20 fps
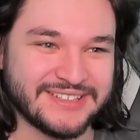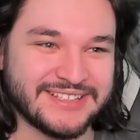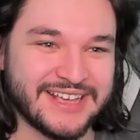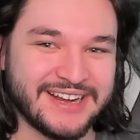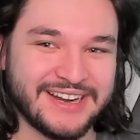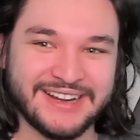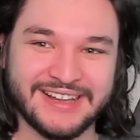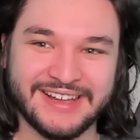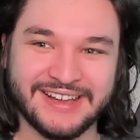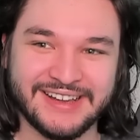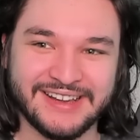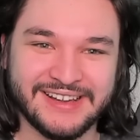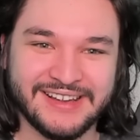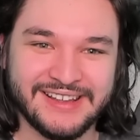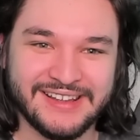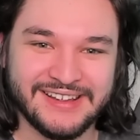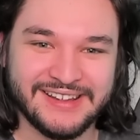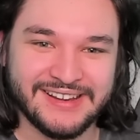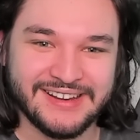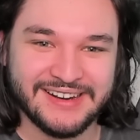They
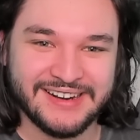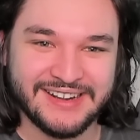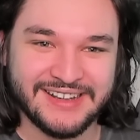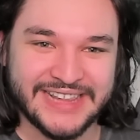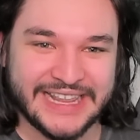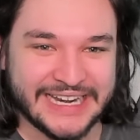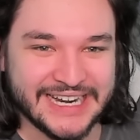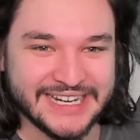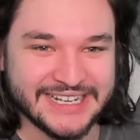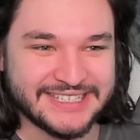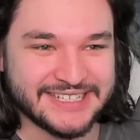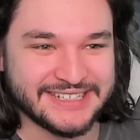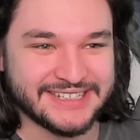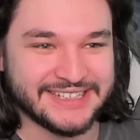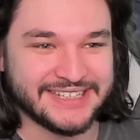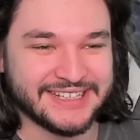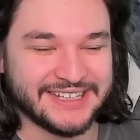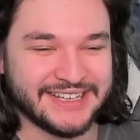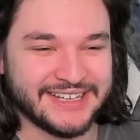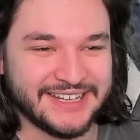need
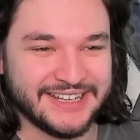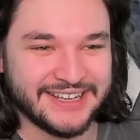to